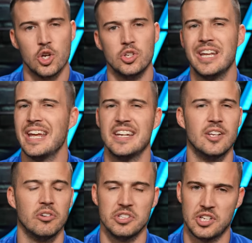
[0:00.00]
And
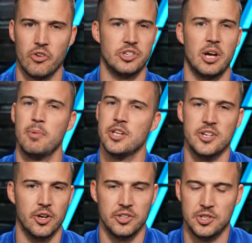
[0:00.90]
don't tell me you
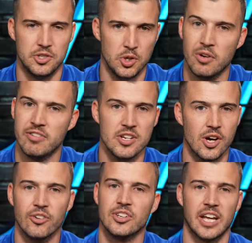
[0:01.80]
do if you
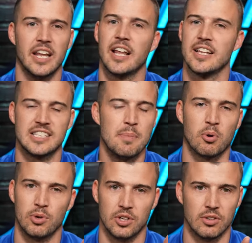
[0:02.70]
don't, okay? Like let's keep it
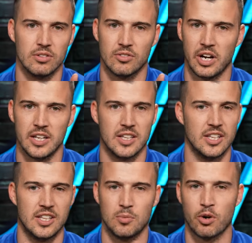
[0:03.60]
real, right?
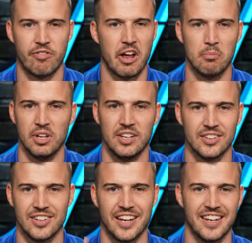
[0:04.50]
That we're family,
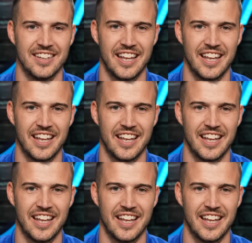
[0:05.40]
okay?